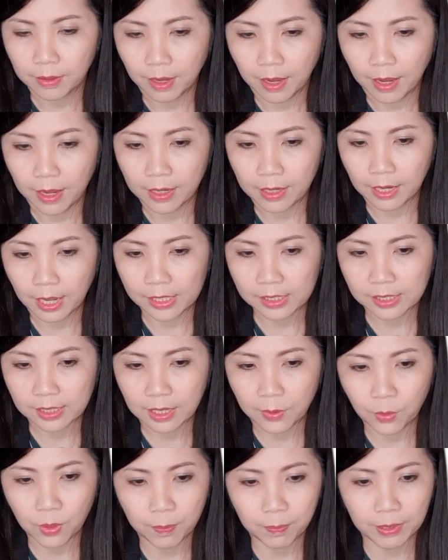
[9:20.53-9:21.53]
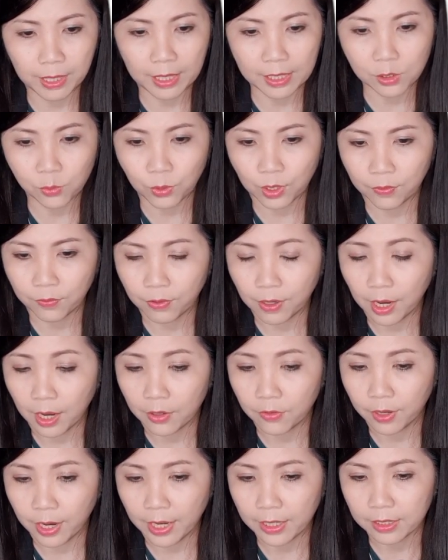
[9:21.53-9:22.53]
and lastly we plus with
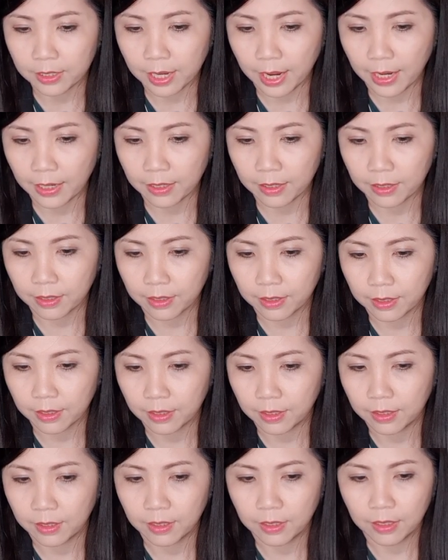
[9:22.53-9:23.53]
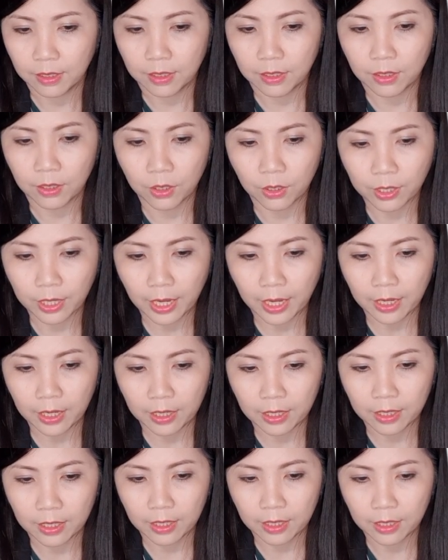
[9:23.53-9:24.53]
110. Okay,
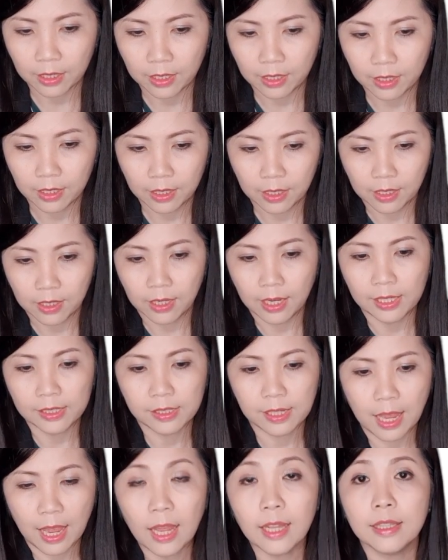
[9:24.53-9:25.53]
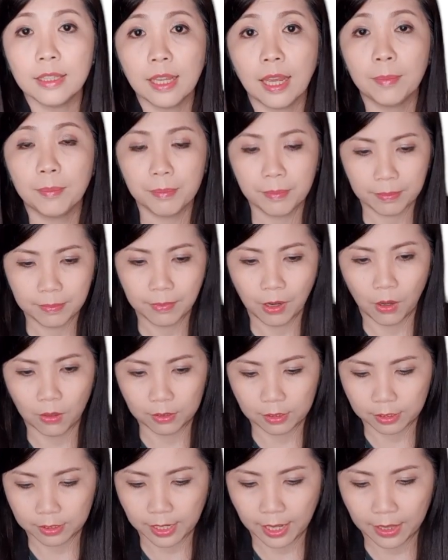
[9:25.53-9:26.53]
let's add them all
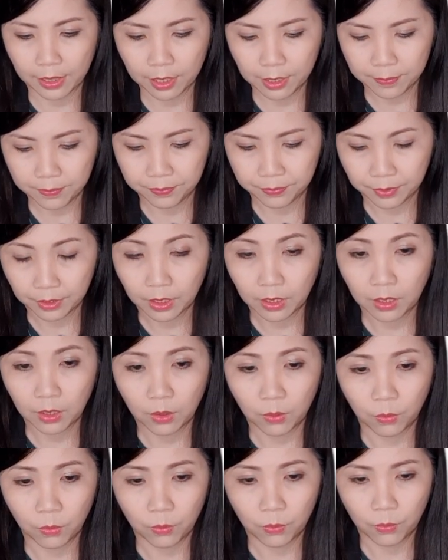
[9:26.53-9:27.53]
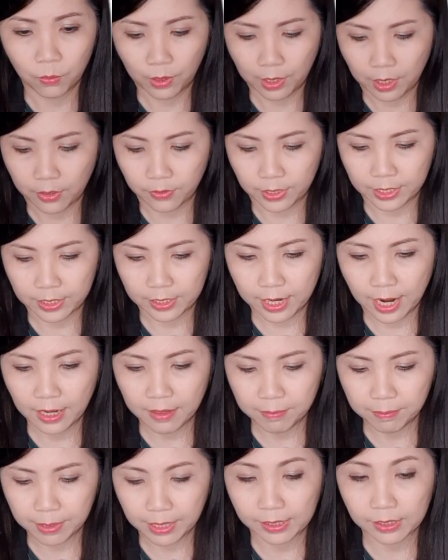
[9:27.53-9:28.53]
together. 110
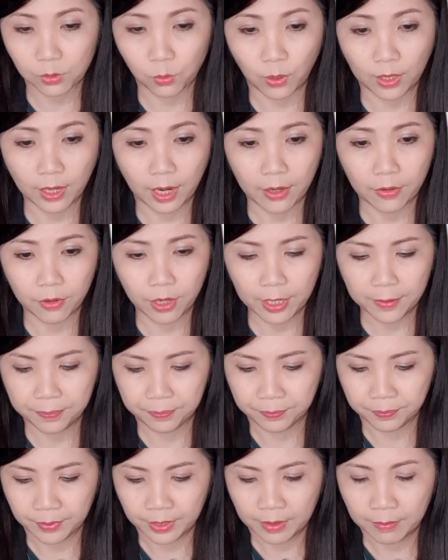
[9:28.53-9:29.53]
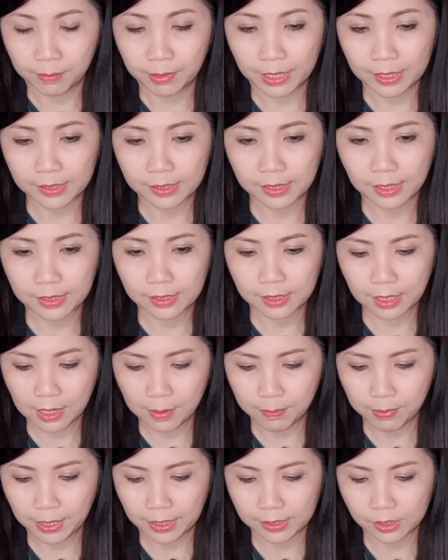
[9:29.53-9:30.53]
plus 100 plus 60
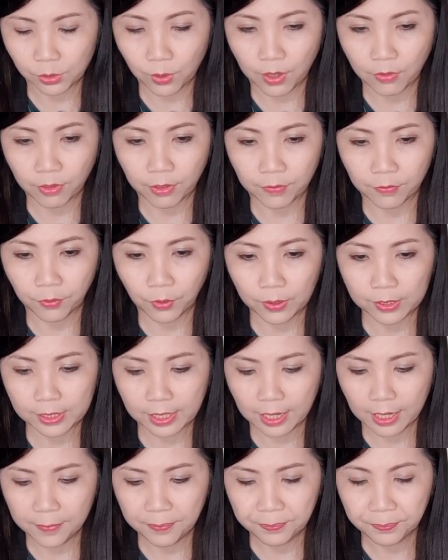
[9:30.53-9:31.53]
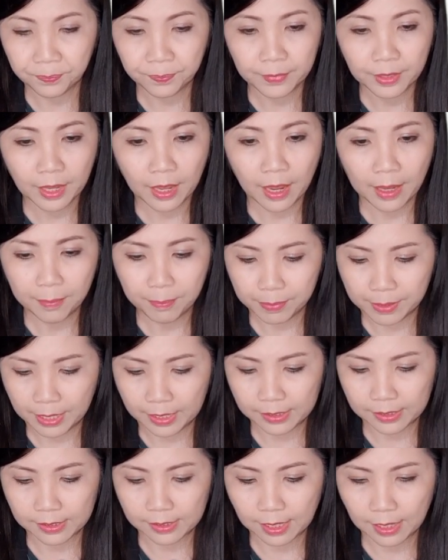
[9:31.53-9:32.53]
plus 240 and
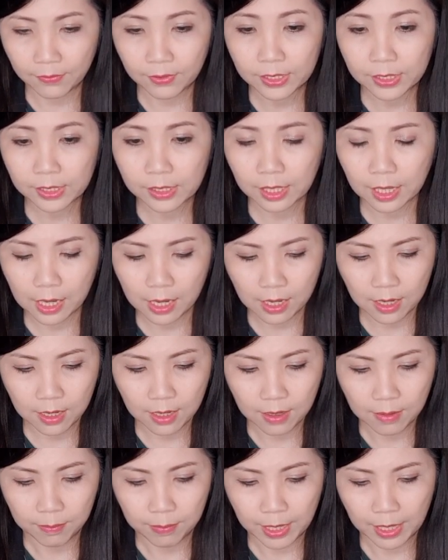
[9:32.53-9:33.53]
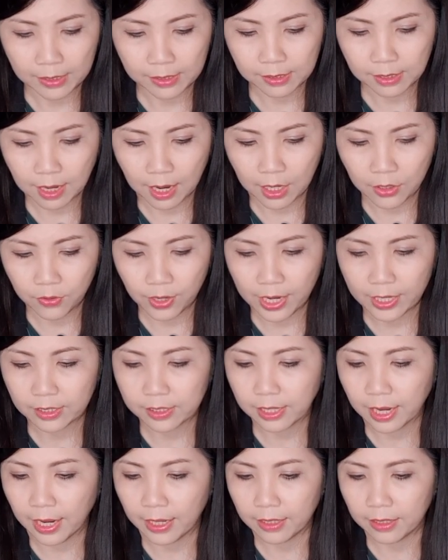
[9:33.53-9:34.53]
plus 70 plus
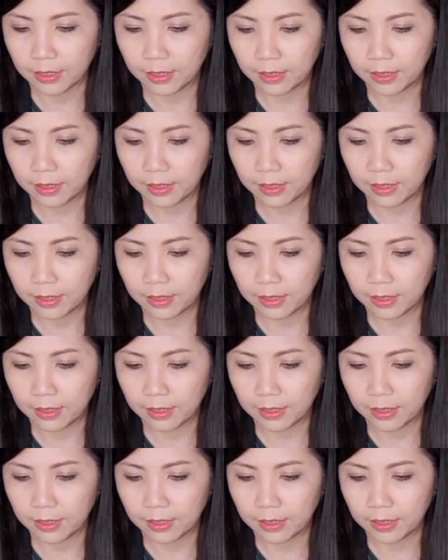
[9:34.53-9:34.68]
110.